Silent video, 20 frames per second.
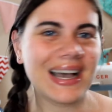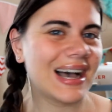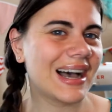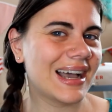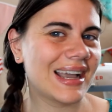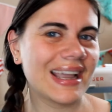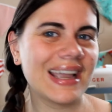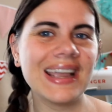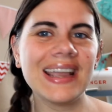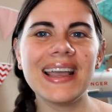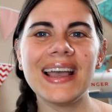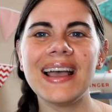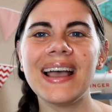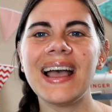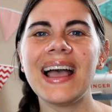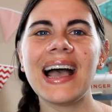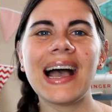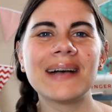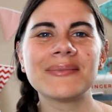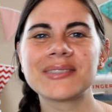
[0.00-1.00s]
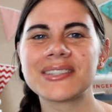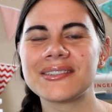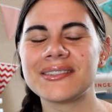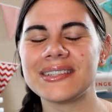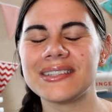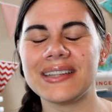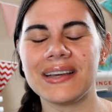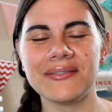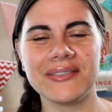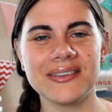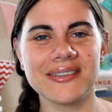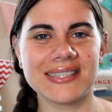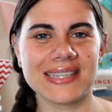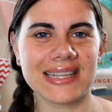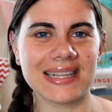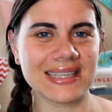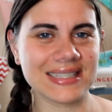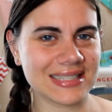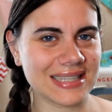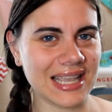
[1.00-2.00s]
I absolutely love
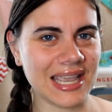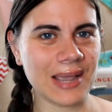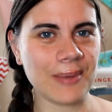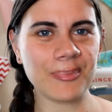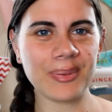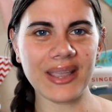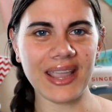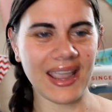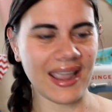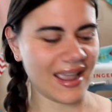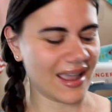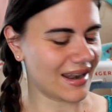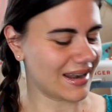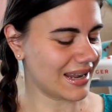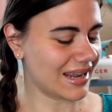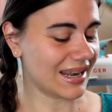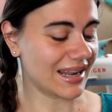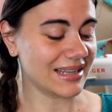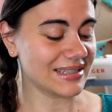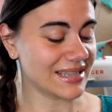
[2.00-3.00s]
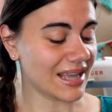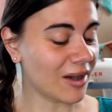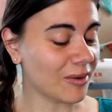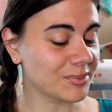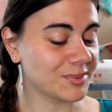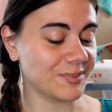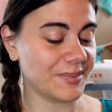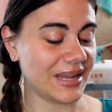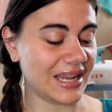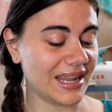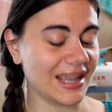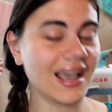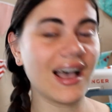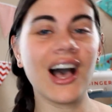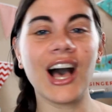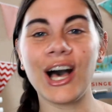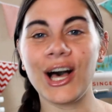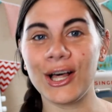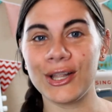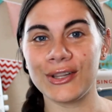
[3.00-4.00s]
using this lamp, and it has helped me
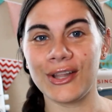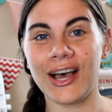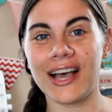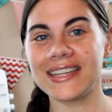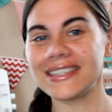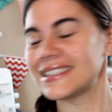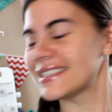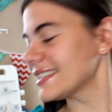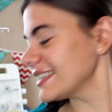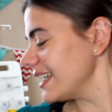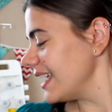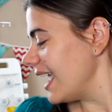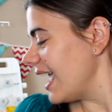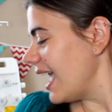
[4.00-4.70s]
a lot.